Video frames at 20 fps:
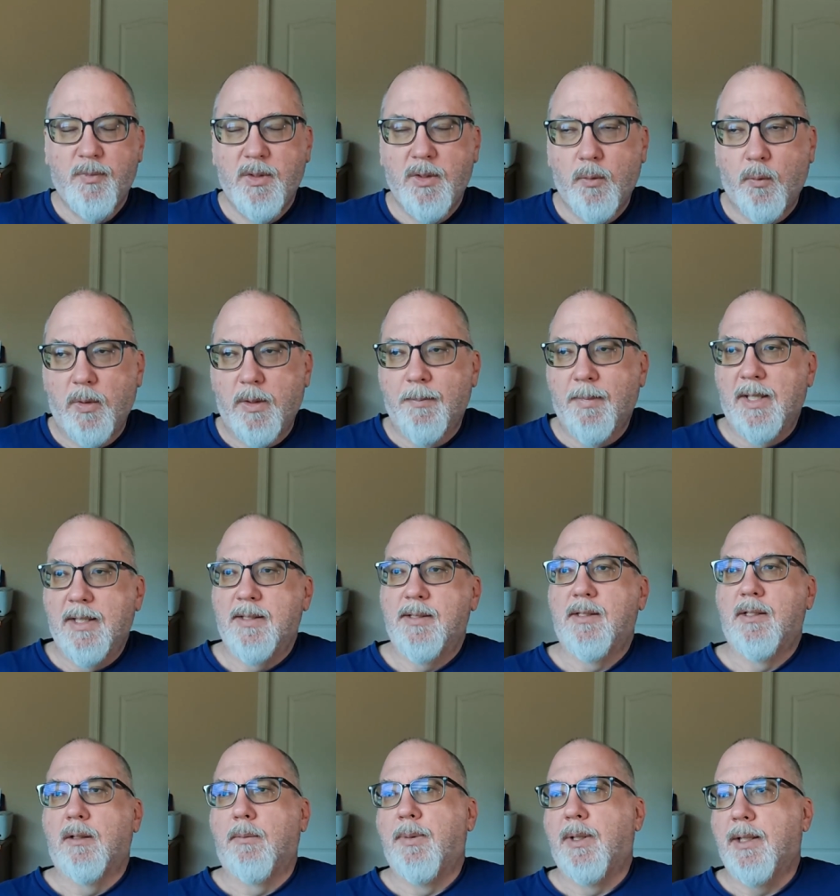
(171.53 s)
we might
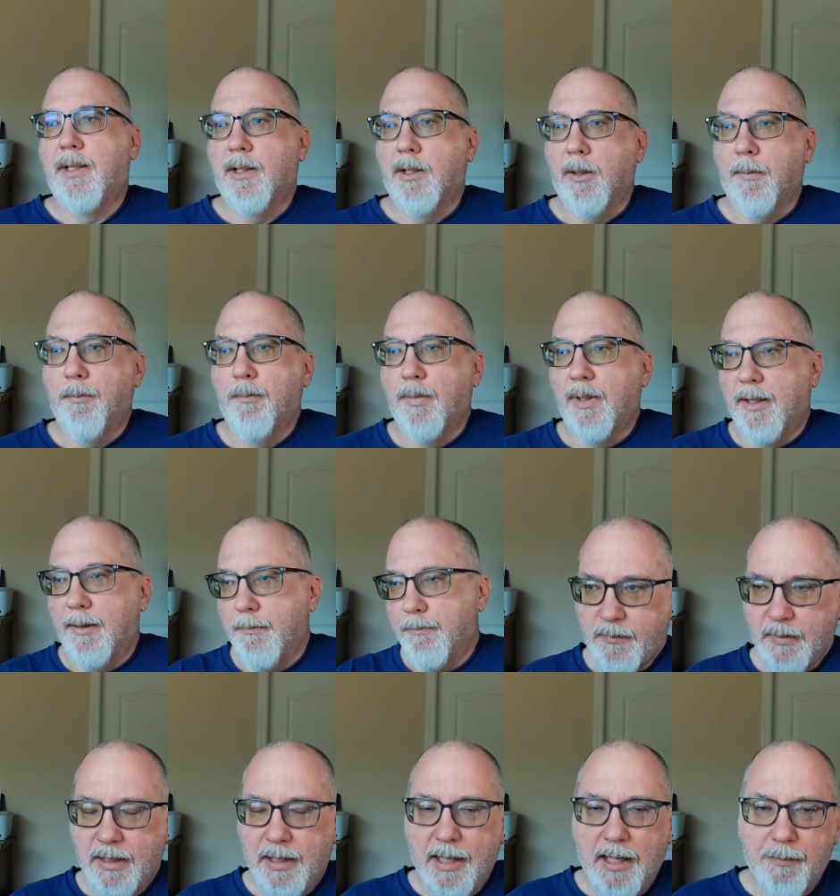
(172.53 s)
still be here, but
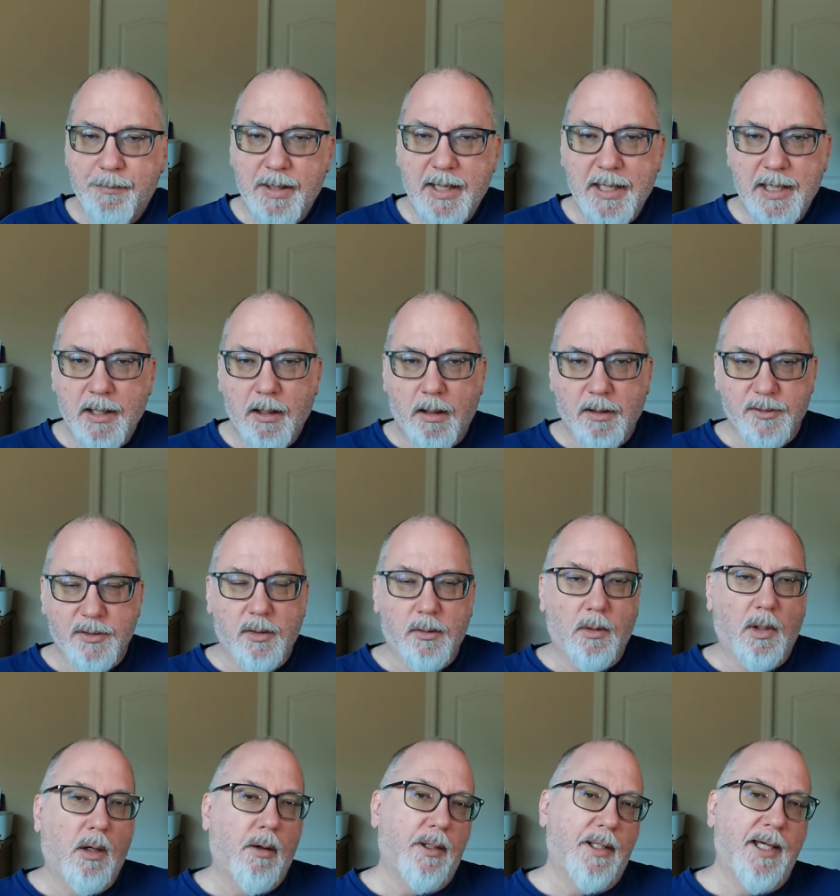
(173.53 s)
I may also
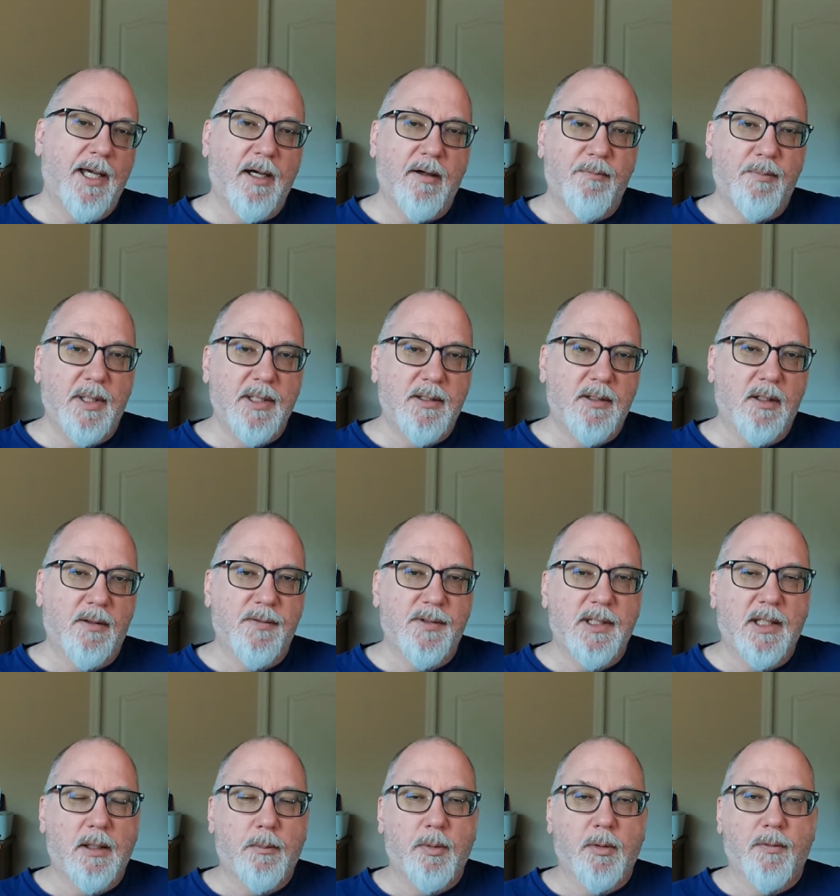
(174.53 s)
already have my stuff
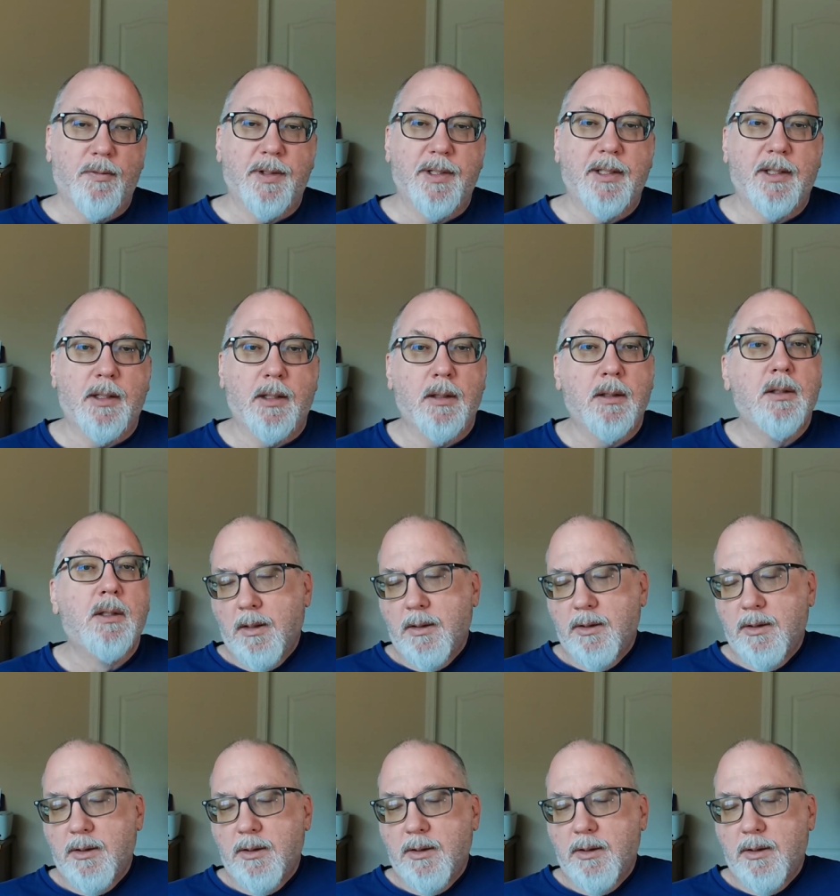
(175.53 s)
set up over there